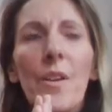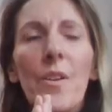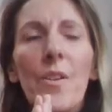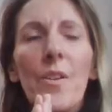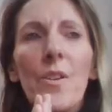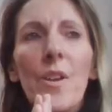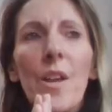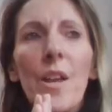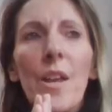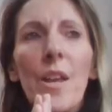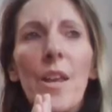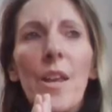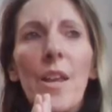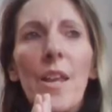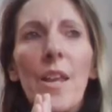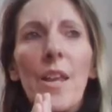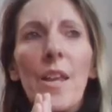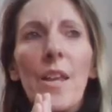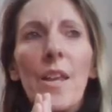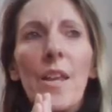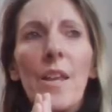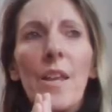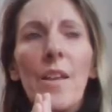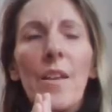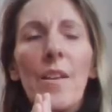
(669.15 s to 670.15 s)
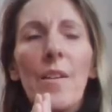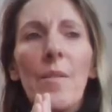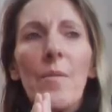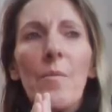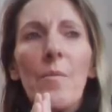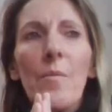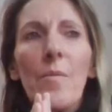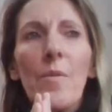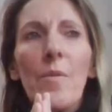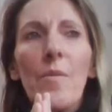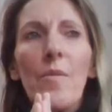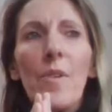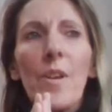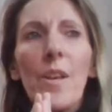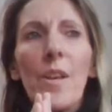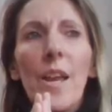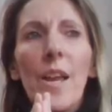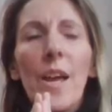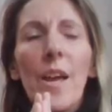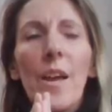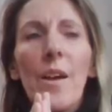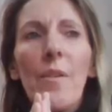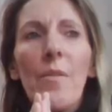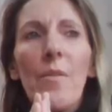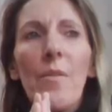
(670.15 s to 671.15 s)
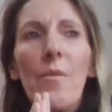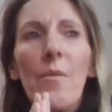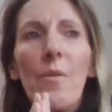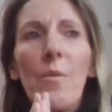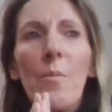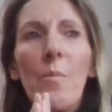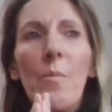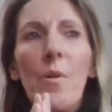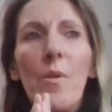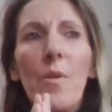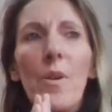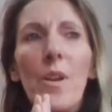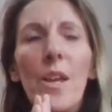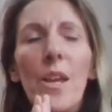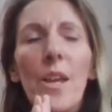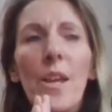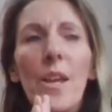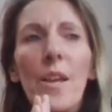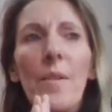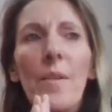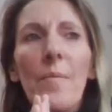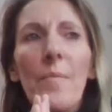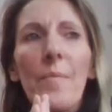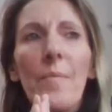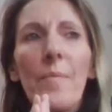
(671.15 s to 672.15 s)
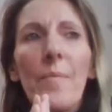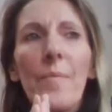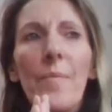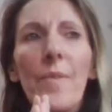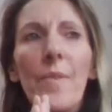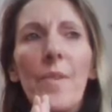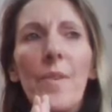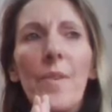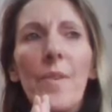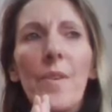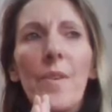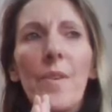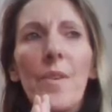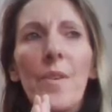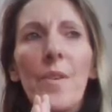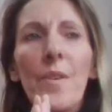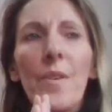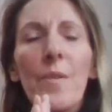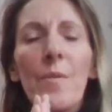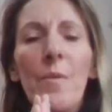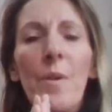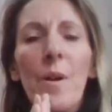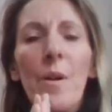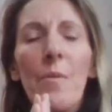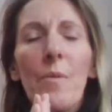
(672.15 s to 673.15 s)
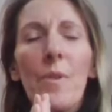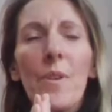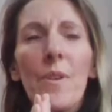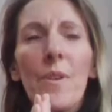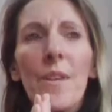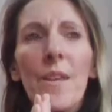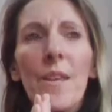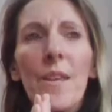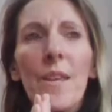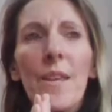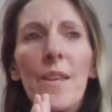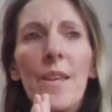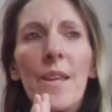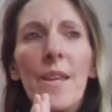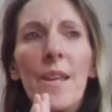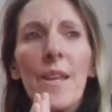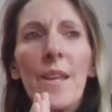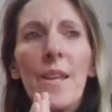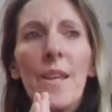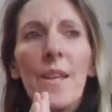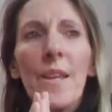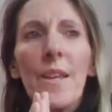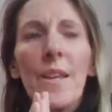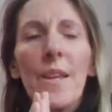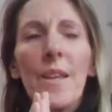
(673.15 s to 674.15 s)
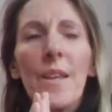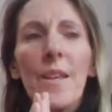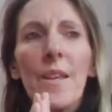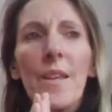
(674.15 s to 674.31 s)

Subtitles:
gently moving down through our body to where we're sitting,